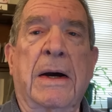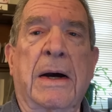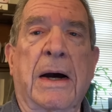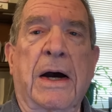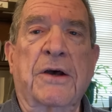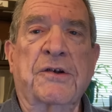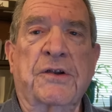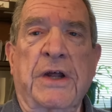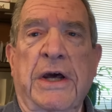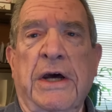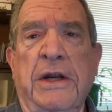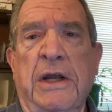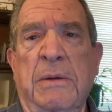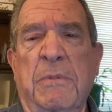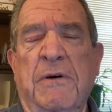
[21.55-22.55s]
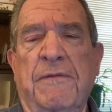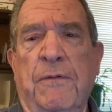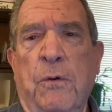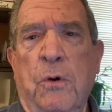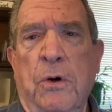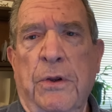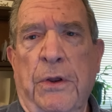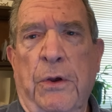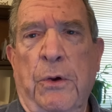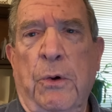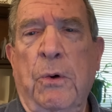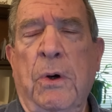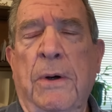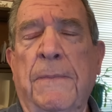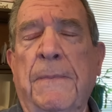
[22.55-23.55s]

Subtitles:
I stand here before you